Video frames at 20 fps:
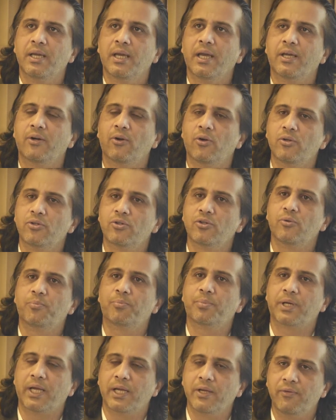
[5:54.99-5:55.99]
and also
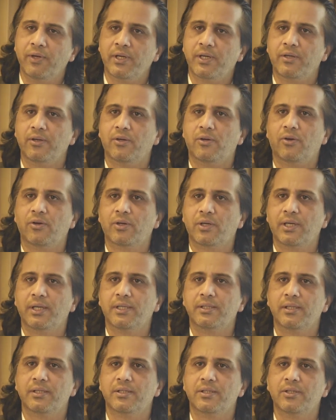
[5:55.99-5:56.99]
private
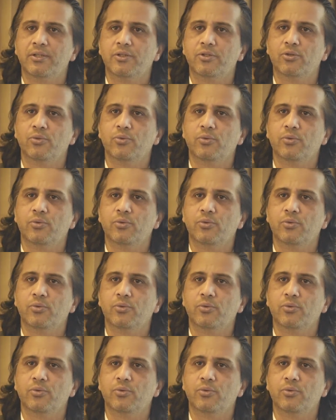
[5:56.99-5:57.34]
organizations